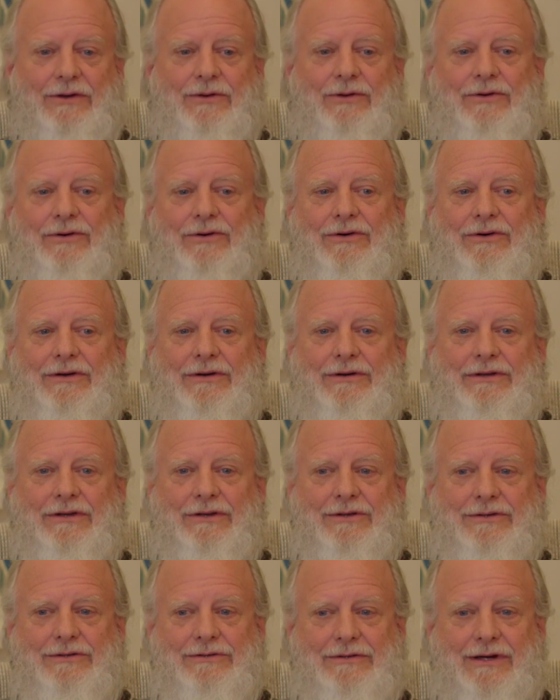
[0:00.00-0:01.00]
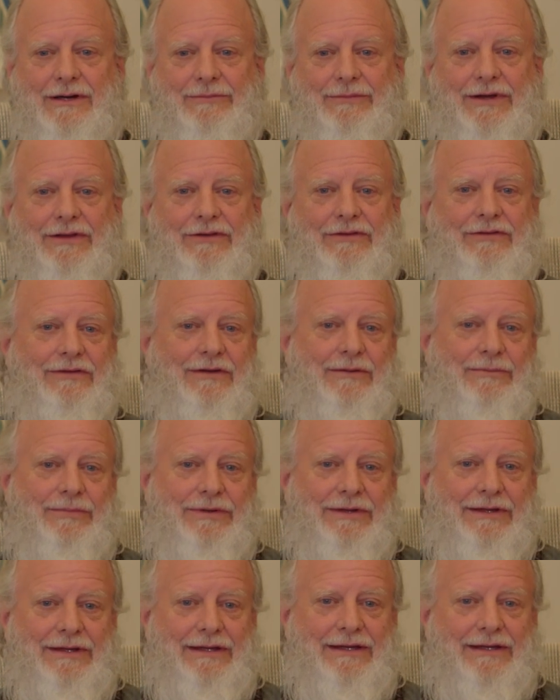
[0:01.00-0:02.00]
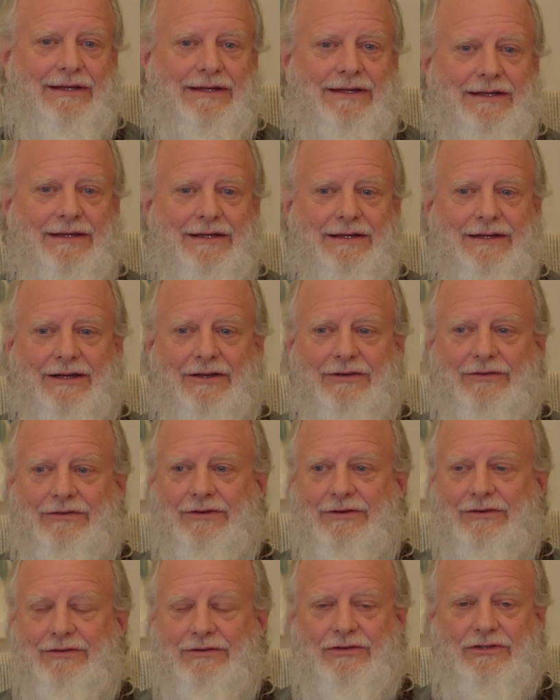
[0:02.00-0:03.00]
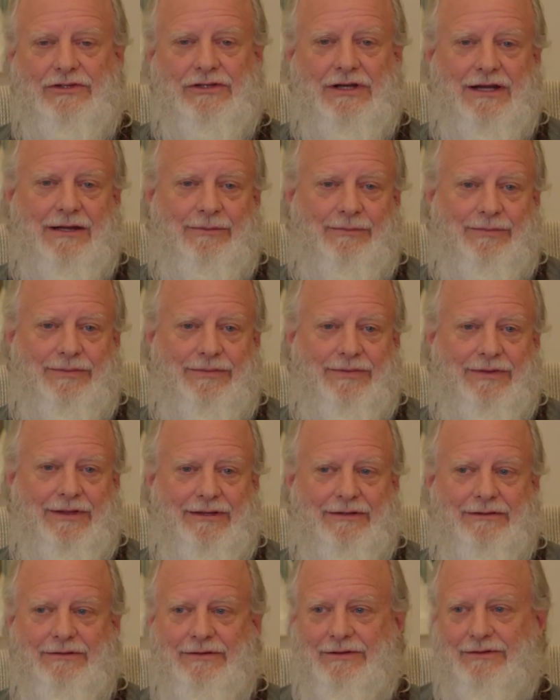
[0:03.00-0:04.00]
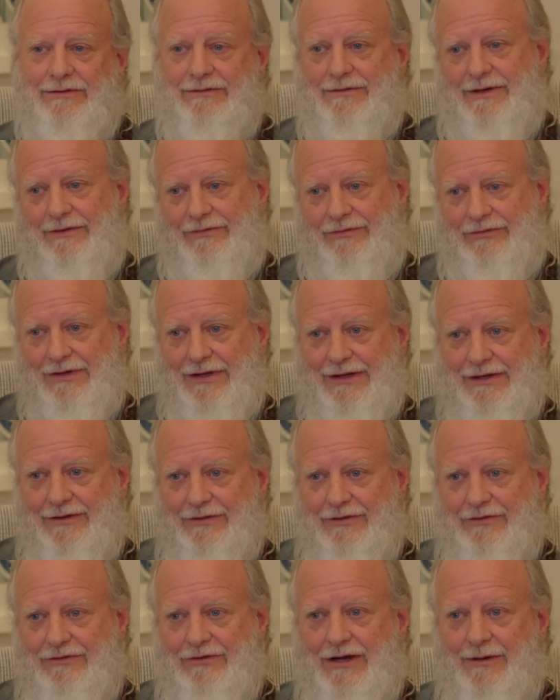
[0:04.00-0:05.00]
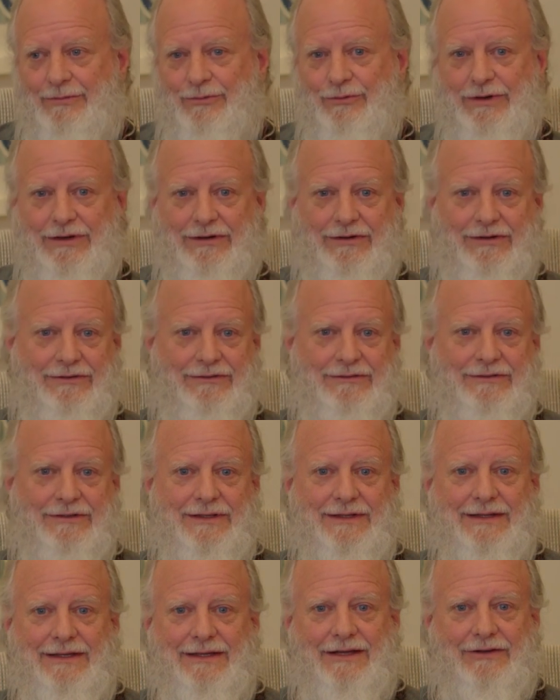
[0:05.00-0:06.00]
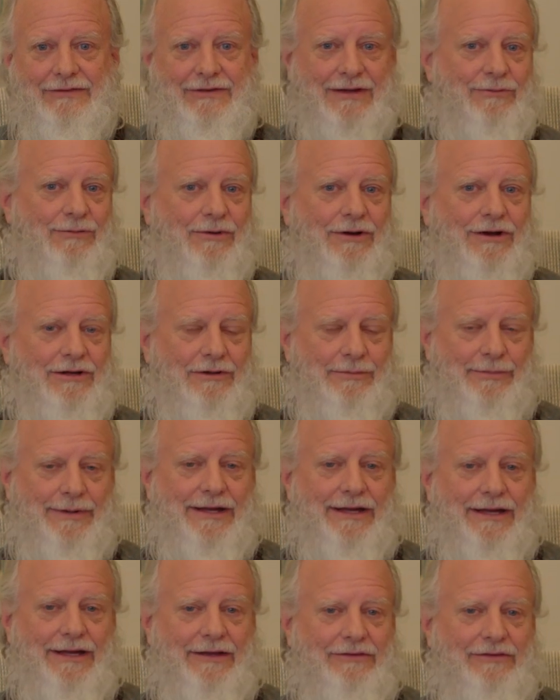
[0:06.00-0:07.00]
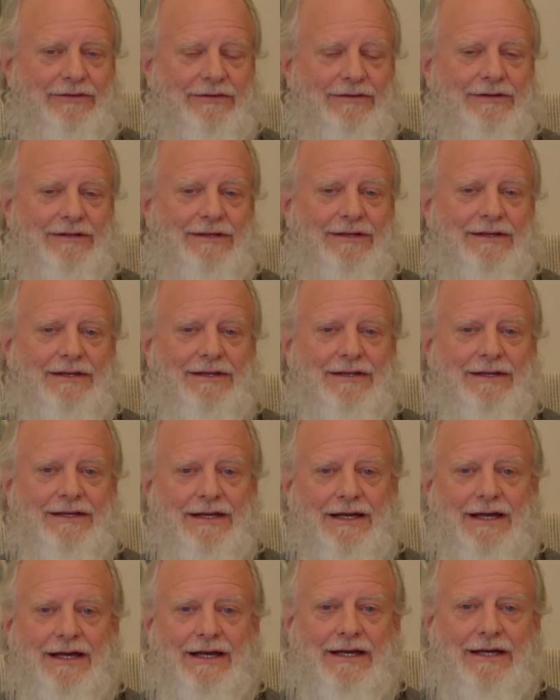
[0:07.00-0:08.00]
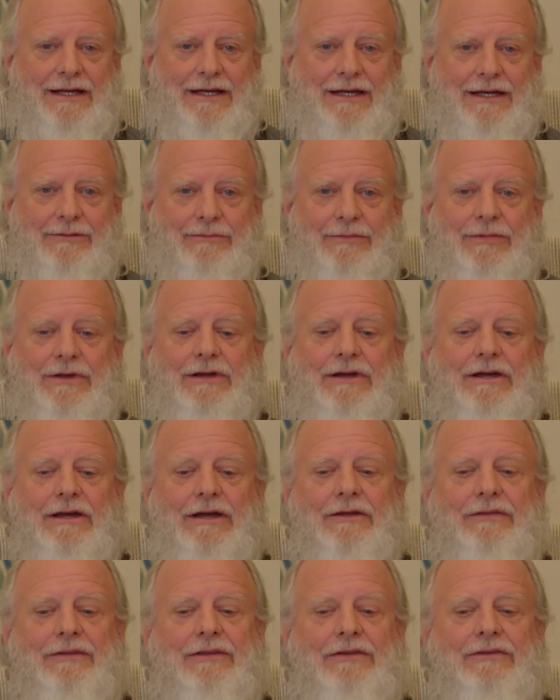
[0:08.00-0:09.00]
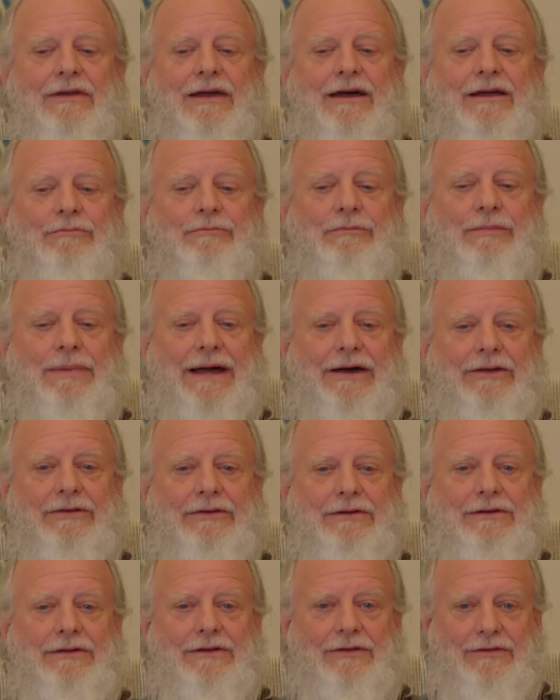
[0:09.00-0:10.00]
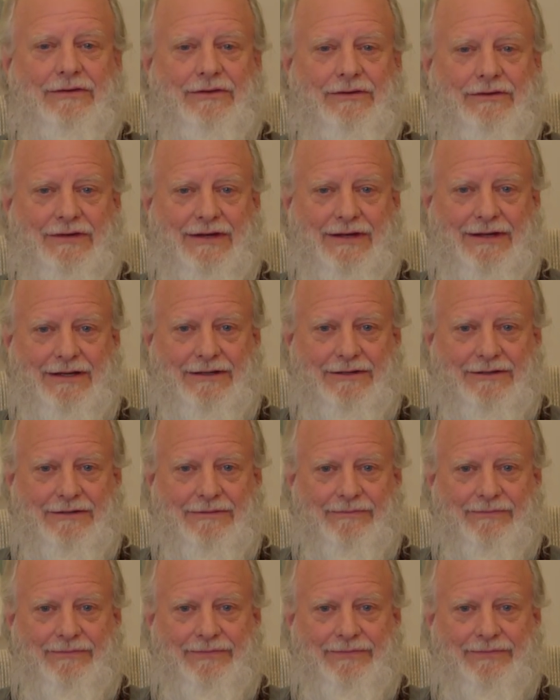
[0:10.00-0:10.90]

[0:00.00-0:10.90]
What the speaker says: or, you know, I'm not simply a certain shape that, you know, I've seen in the shop window as I walked past. I am this unboundedness inside.